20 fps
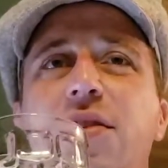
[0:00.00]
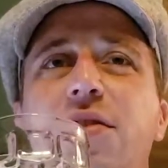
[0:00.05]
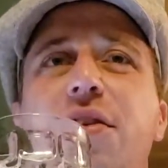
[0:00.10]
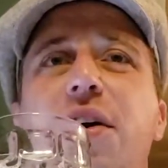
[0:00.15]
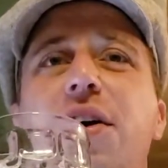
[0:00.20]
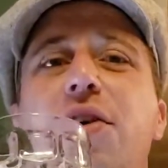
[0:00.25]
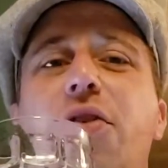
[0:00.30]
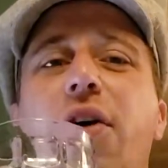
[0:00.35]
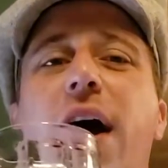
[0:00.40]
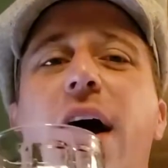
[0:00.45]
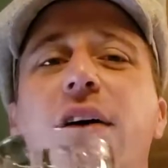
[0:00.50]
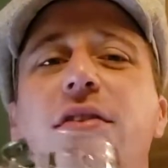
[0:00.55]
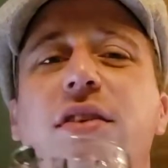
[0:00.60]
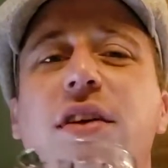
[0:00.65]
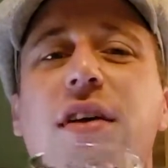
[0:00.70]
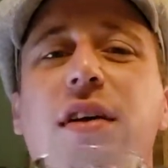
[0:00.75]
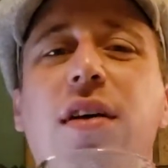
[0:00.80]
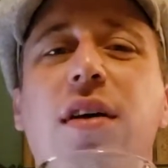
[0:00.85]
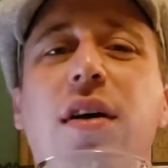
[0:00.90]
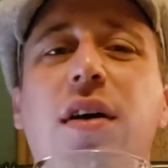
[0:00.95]
It's very
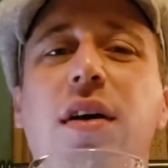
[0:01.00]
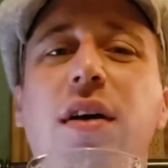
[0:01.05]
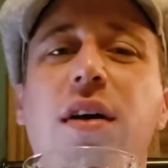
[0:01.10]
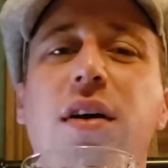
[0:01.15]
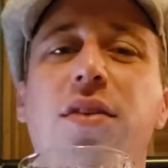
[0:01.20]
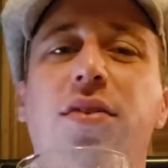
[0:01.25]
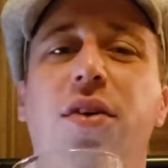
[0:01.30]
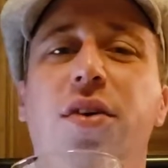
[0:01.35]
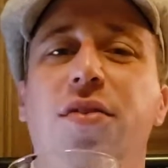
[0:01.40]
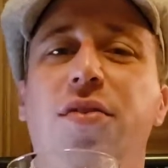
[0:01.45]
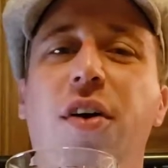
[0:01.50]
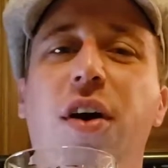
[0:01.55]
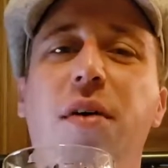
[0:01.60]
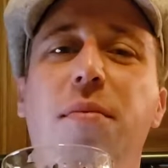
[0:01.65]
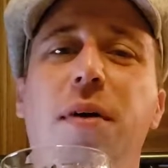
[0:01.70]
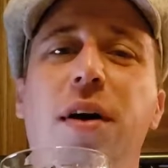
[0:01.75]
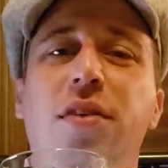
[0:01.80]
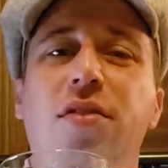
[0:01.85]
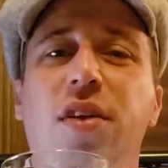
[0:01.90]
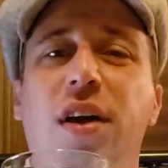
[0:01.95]
grassy, so it's very
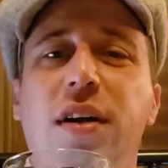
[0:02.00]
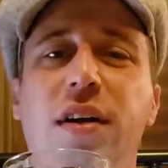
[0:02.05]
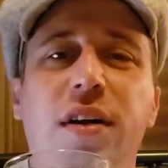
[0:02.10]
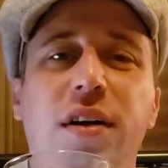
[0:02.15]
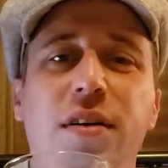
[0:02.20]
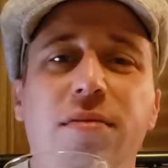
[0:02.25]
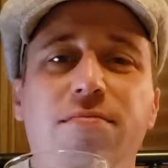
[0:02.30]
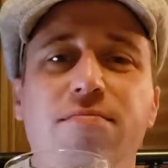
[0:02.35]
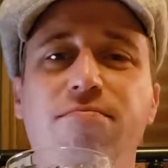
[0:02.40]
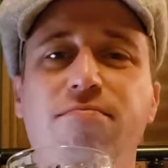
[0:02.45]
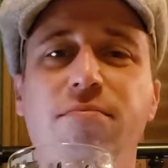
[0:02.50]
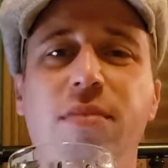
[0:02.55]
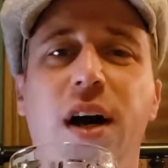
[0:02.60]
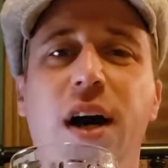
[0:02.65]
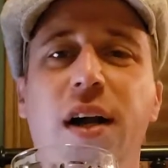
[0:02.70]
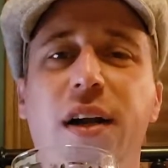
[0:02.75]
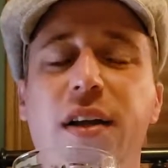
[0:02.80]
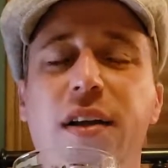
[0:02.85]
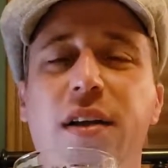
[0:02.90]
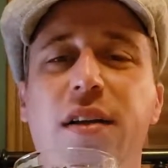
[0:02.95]
much like a
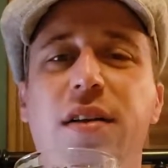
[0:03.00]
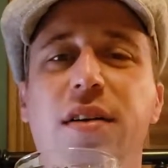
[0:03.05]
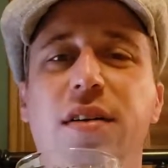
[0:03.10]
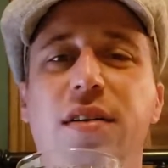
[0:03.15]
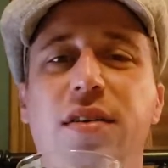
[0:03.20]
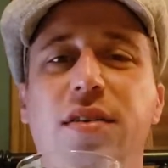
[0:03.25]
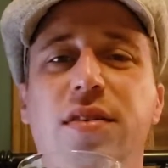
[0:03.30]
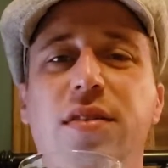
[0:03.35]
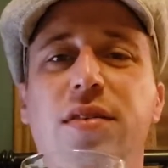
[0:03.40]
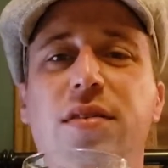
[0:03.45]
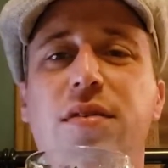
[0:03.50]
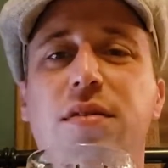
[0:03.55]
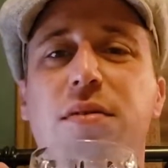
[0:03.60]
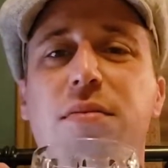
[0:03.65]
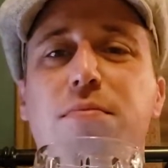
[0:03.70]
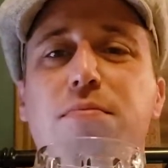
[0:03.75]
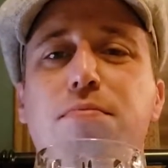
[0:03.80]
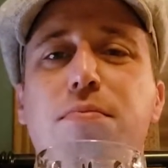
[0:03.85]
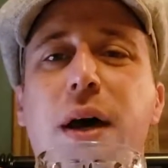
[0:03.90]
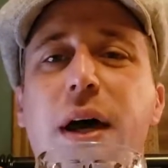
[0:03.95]
Heineken
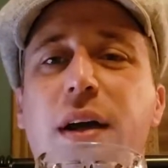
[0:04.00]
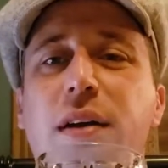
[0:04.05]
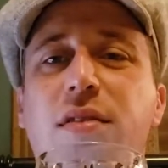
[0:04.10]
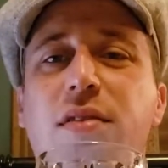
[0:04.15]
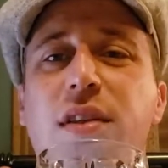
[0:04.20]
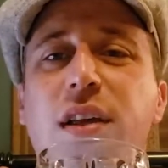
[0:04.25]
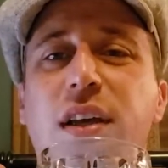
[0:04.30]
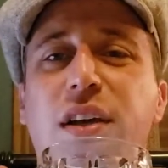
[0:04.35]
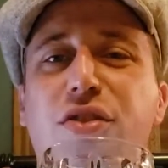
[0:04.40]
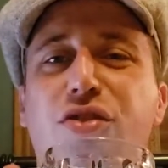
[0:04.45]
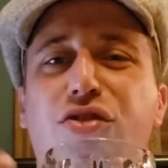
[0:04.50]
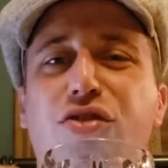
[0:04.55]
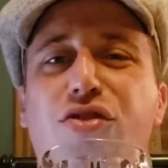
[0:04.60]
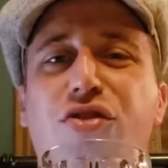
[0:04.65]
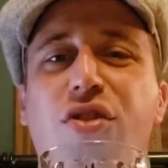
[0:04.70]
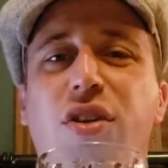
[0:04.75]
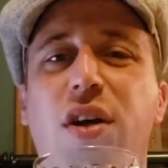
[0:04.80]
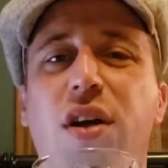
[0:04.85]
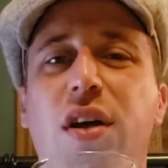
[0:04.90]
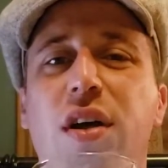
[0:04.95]

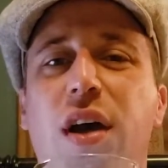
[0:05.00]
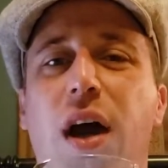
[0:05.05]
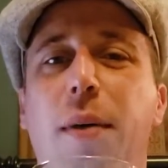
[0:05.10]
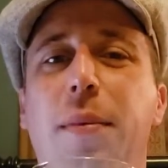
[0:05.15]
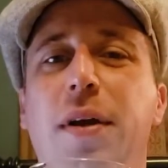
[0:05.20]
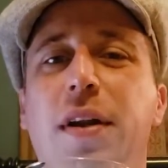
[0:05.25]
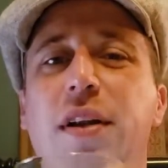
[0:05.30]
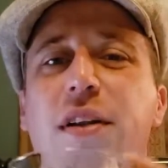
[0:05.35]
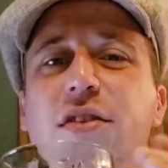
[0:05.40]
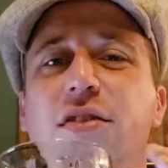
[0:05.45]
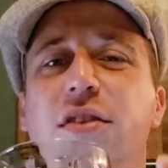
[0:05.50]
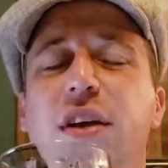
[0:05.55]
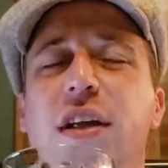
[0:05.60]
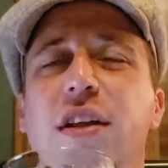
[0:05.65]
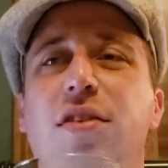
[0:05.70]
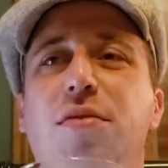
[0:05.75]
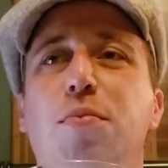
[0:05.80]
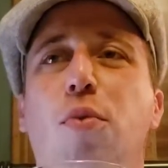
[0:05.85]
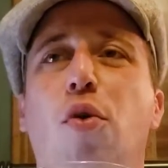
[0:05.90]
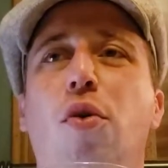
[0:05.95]
Beck's-ish. I mean,
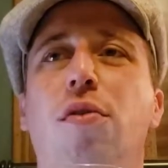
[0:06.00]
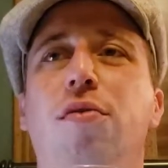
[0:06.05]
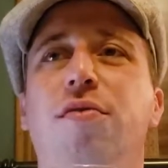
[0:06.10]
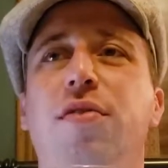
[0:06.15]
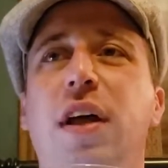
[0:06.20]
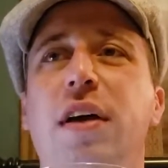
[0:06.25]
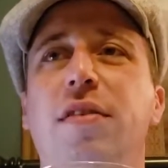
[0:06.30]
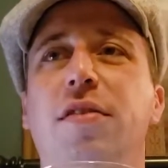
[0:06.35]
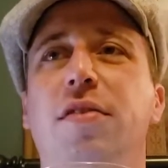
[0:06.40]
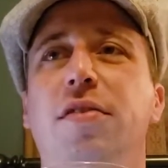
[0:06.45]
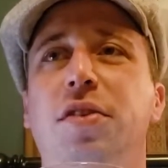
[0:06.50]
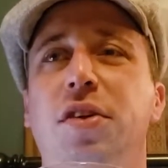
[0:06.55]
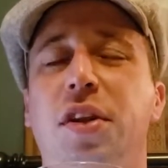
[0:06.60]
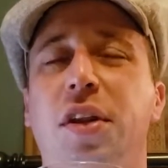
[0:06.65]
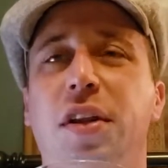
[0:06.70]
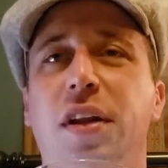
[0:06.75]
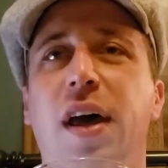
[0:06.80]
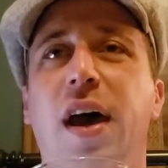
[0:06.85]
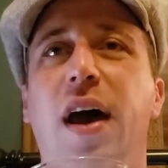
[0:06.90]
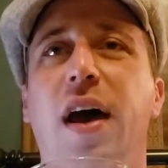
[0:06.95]
it's more flavorful
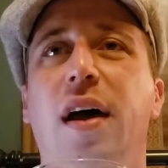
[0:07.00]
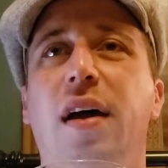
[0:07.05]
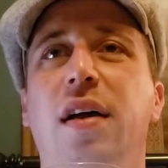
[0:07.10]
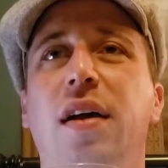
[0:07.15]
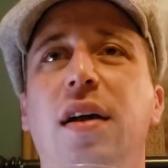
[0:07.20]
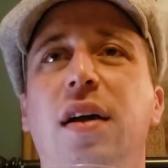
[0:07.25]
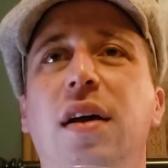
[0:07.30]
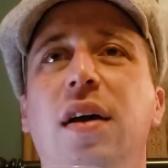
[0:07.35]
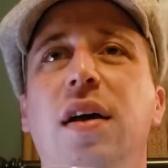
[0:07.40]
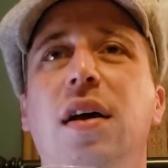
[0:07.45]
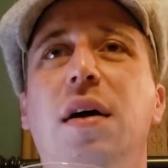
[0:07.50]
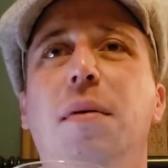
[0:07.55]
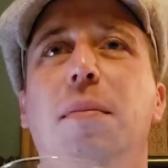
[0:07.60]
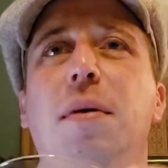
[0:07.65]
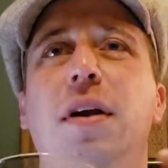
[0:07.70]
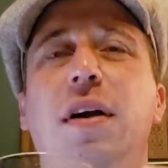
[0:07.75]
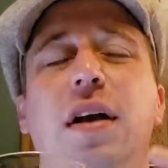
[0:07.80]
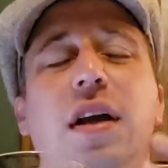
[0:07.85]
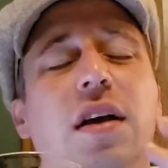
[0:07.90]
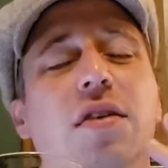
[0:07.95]
than that,
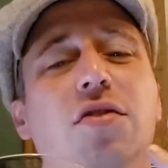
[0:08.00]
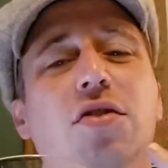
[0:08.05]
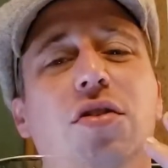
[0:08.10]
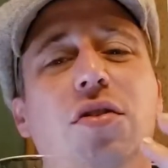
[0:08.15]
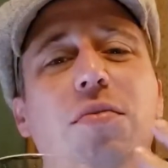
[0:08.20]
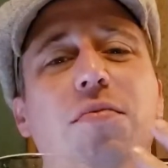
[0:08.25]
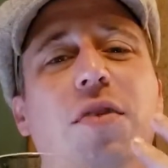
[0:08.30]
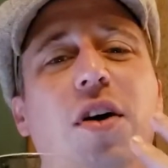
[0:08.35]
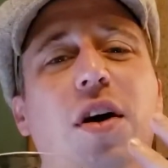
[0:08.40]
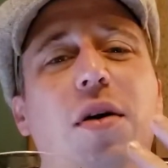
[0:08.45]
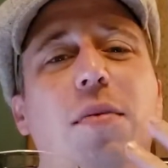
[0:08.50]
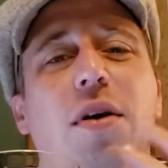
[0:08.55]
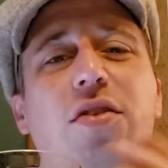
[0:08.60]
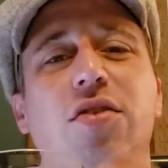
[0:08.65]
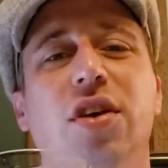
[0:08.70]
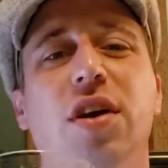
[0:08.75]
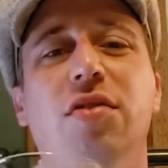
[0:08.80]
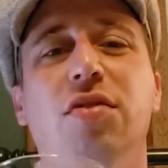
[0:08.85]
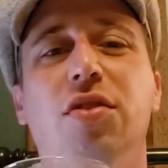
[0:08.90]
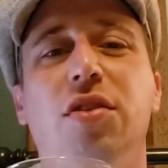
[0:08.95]
but it very much
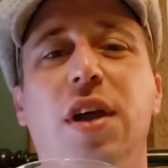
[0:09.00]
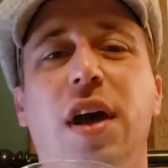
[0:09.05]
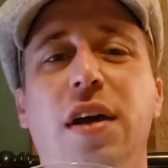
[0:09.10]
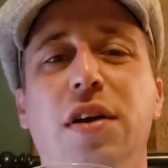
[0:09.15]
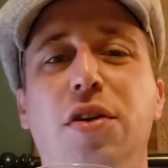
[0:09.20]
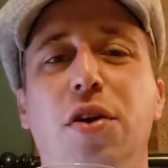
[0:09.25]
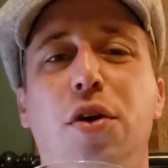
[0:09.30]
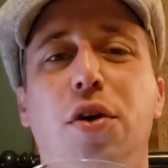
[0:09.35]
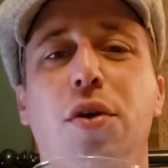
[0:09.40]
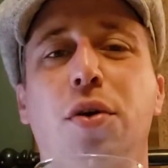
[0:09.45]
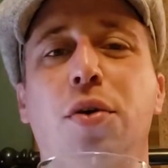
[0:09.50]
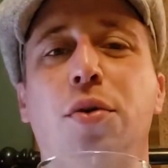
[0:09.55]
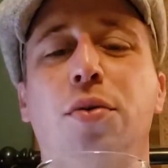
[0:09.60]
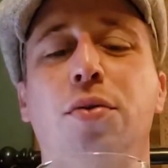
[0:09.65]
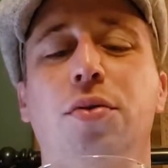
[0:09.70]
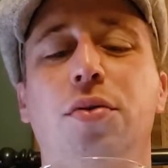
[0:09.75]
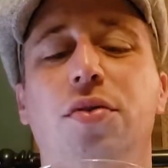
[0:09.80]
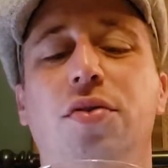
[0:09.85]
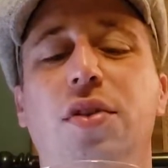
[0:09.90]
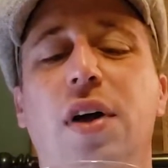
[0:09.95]
gives you that Euro
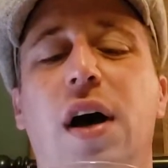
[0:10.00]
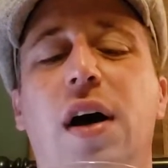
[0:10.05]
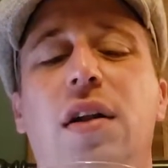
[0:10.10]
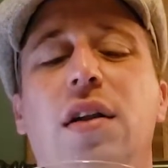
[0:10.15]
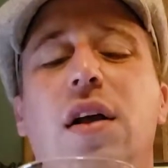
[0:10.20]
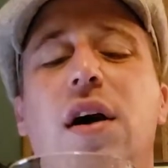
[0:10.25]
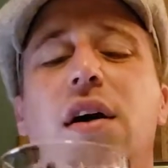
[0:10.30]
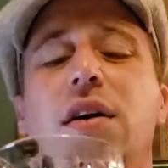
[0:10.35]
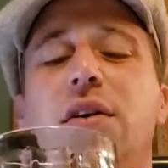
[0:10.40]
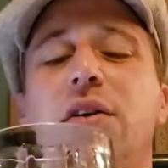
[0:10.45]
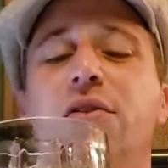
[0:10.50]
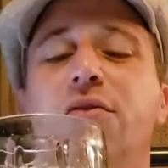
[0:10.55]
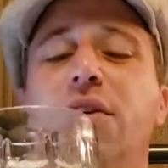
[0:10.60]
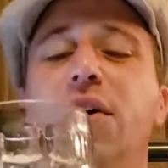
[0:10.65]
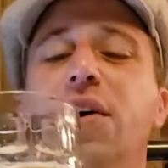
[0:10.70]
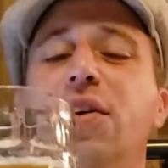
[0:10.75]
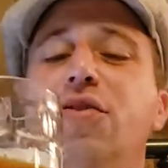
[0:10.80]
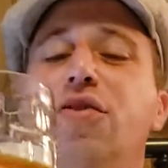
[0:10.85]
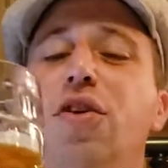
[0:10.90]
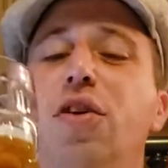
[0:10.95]
style lager,
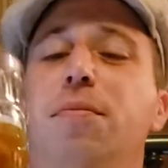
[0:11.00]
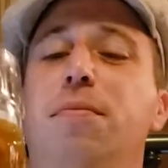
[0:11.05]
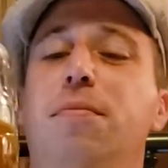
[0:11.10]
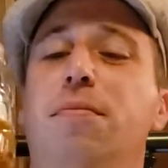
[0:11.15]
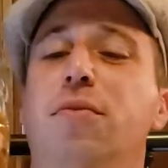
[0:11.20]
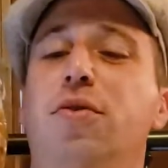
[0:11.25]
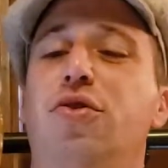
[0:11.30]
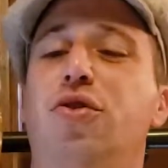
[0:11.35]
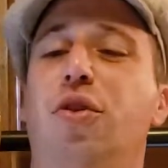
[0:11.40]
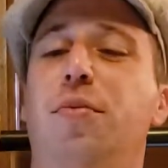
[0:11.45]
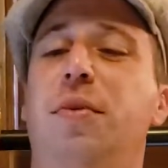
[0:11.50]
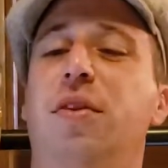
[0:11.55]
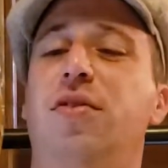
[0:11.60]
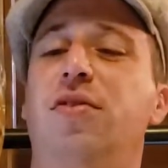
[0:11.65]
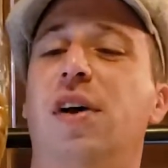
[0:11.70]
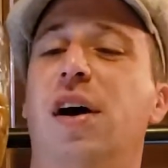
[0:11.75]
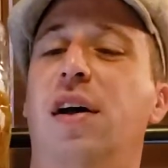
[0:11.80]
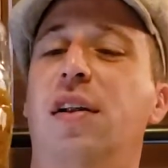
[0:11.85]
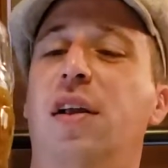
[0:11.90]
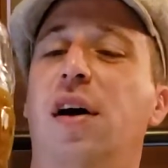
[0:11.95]
very German
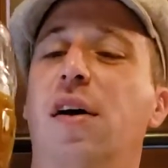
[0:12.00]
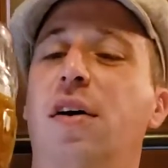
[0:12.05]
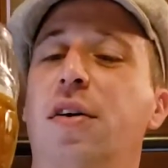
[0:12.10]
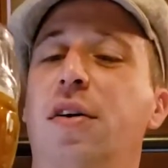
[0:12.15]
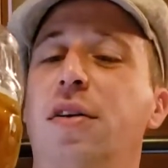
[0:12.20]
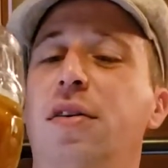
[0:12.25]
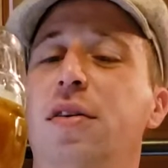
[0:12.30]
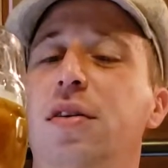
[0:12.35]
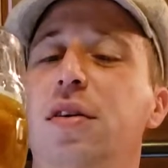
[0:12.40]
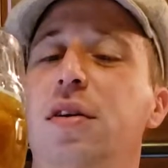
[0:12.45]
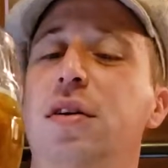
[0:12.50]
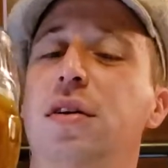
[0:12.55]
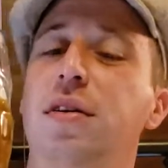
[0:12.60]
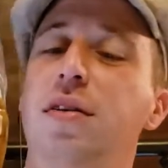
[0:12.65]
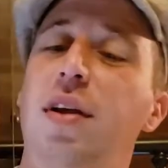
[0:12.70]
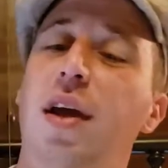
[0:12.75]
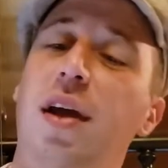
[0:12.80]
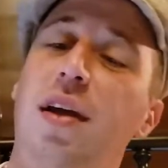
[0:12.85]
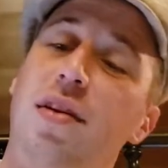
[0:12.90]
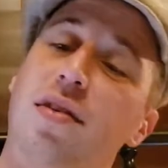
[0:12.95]
style lager
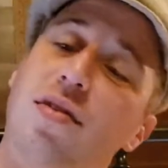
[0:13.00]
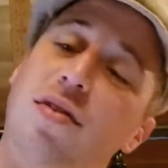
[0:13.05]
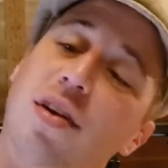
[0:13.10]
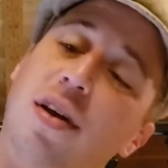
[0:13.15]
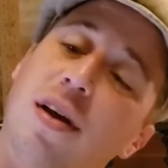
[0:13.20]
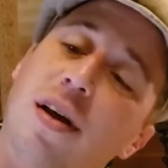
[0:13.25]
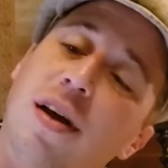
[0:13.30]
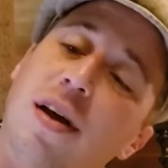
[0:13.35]
taste.